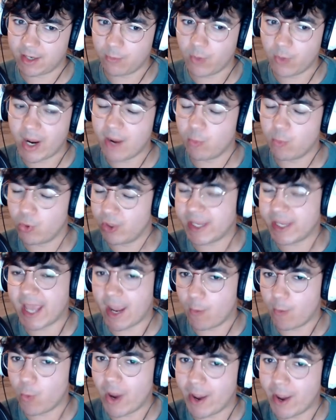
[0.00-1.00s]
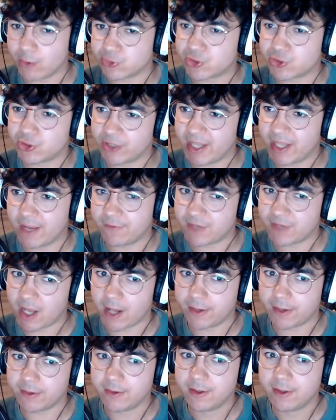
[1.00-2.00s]
been. Like, what else could they have
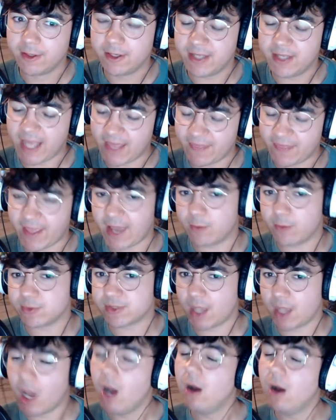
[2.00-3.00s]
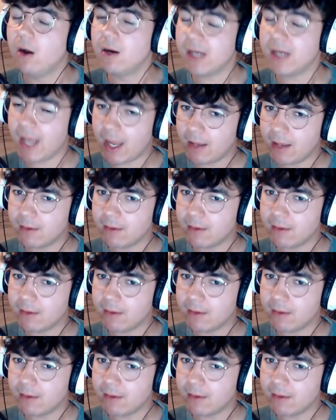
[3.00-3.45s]
done? And that was like, oh, okay,